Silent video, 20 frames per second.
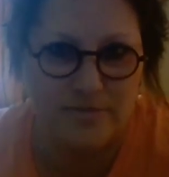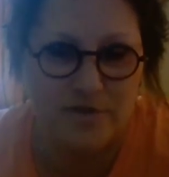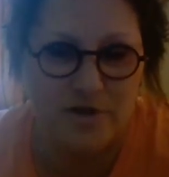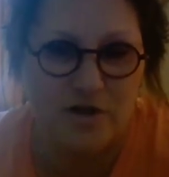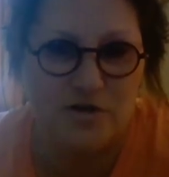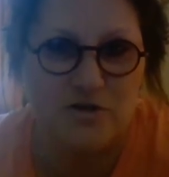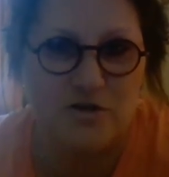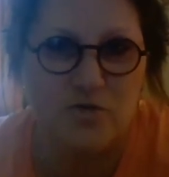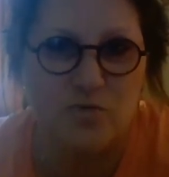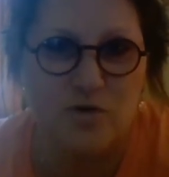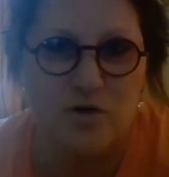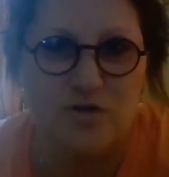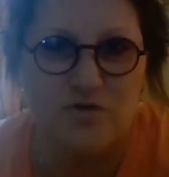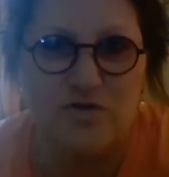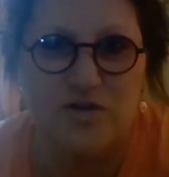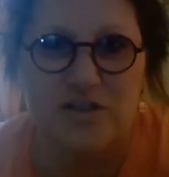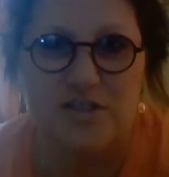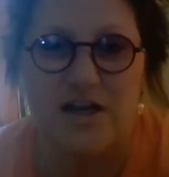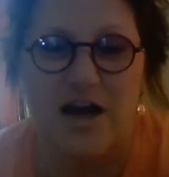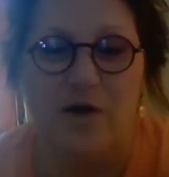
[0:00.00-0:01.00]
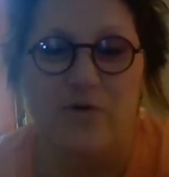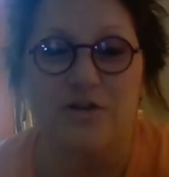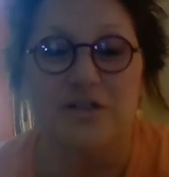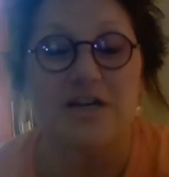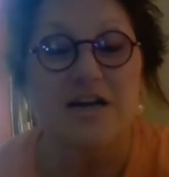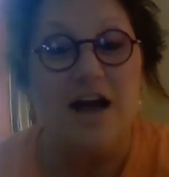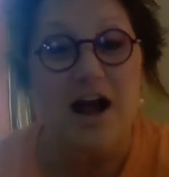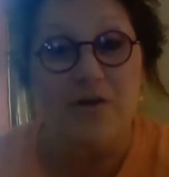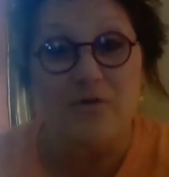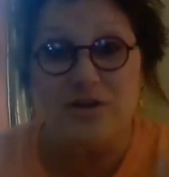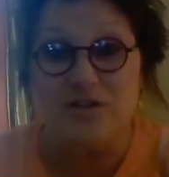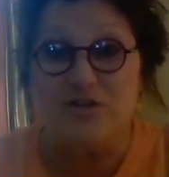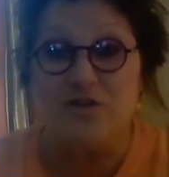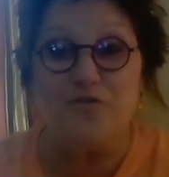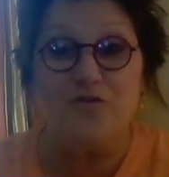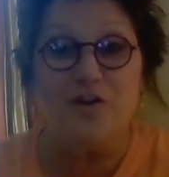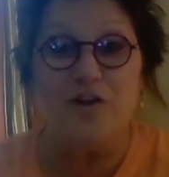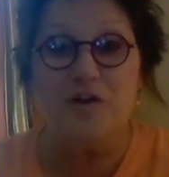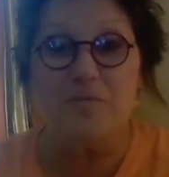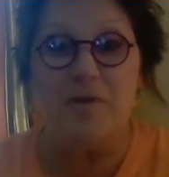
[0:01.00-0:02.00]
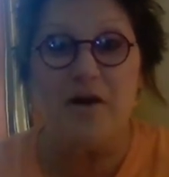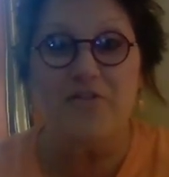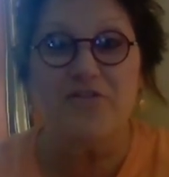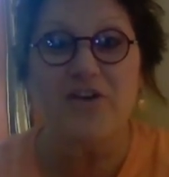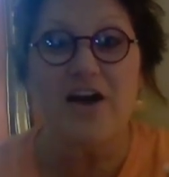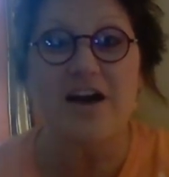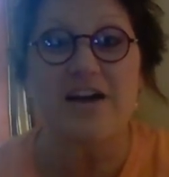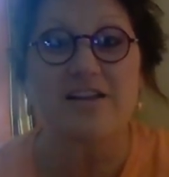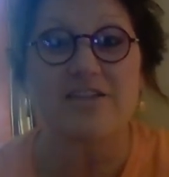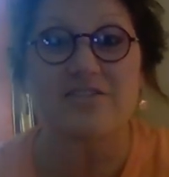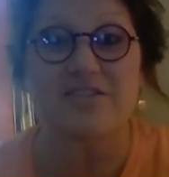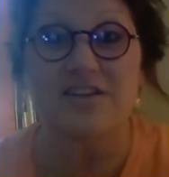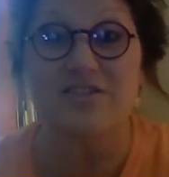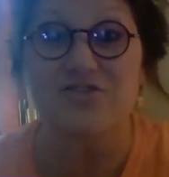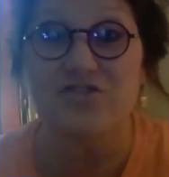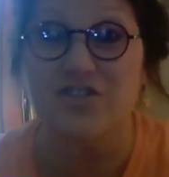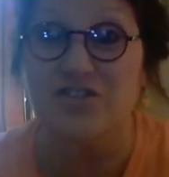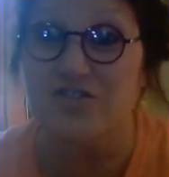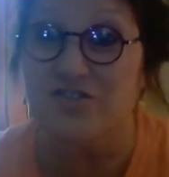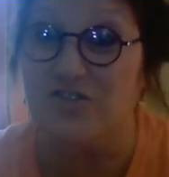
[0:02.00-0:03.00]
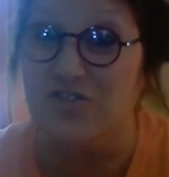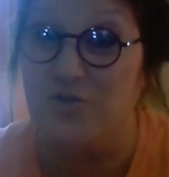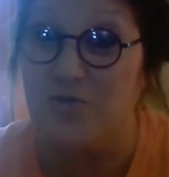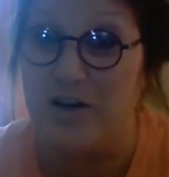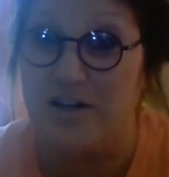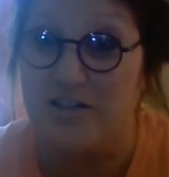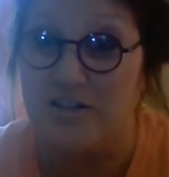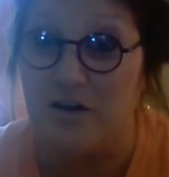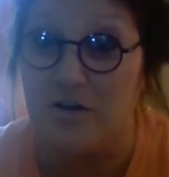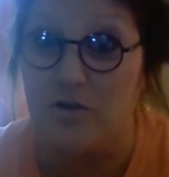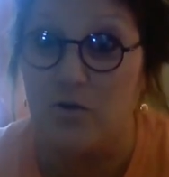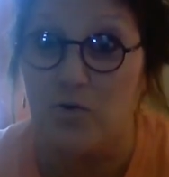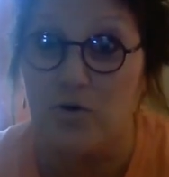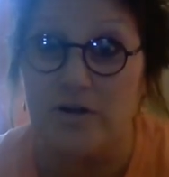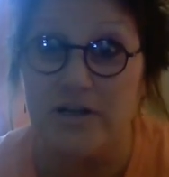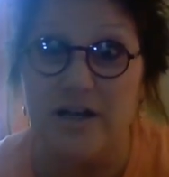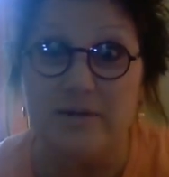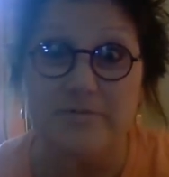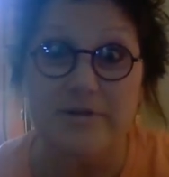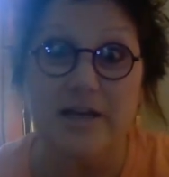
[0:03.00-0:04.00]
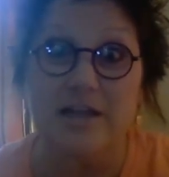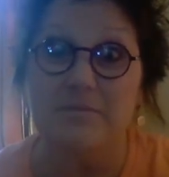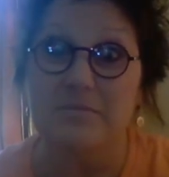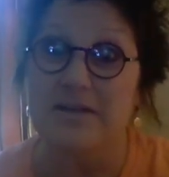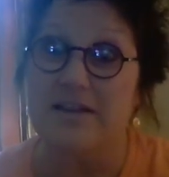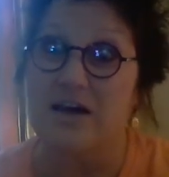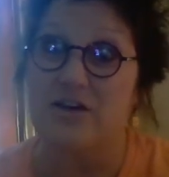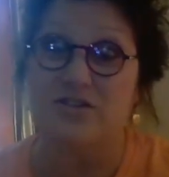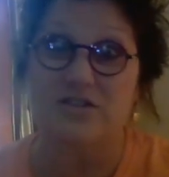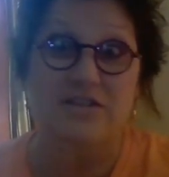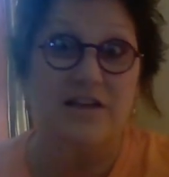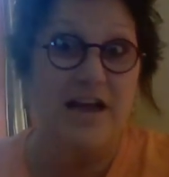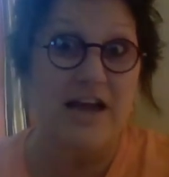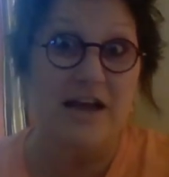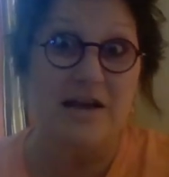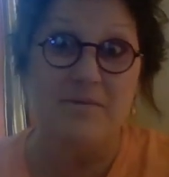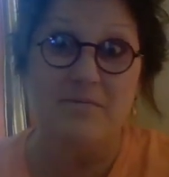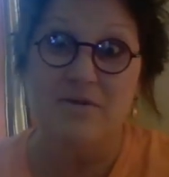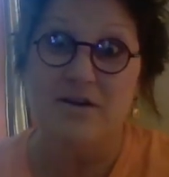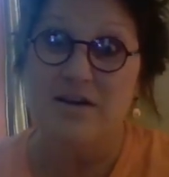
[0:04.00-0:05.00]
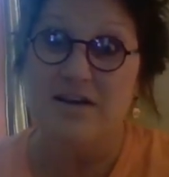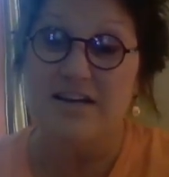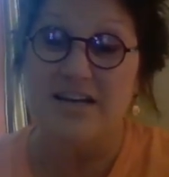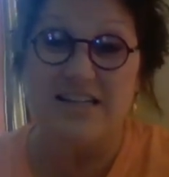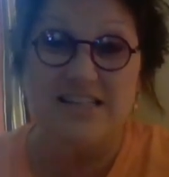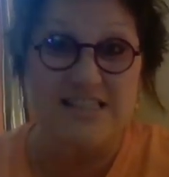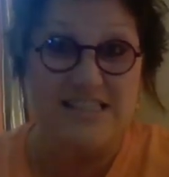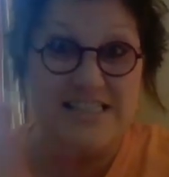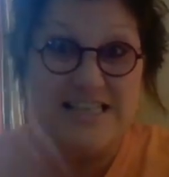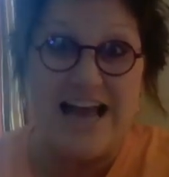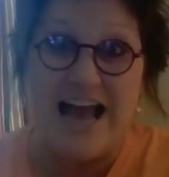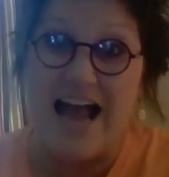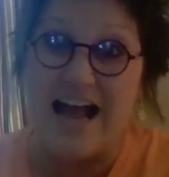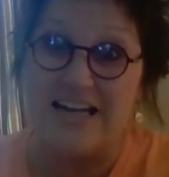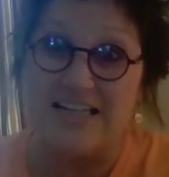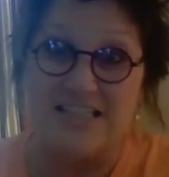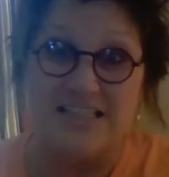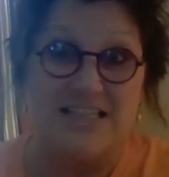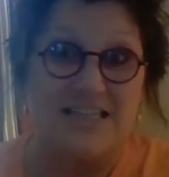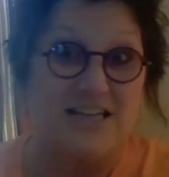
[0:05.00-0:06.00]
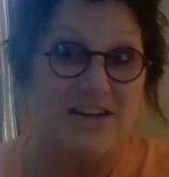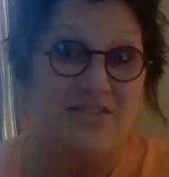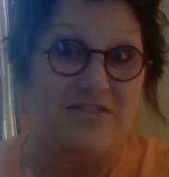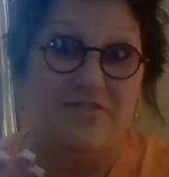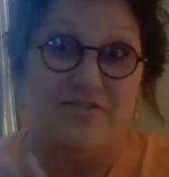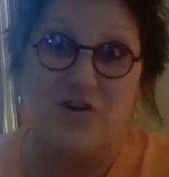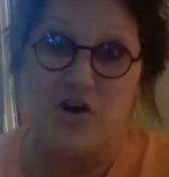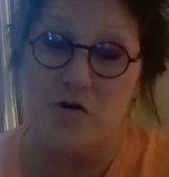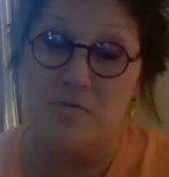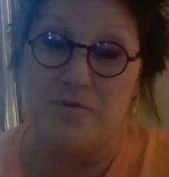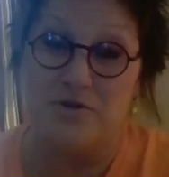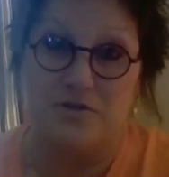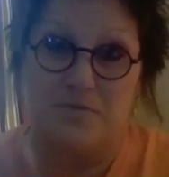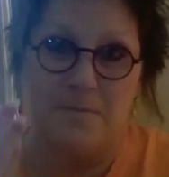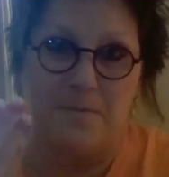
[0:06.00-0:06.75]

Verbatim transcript: Those are the words for these hours. And what's so funny about that is that just two weeks ago, the Lord kept telling me that same exact verbiage.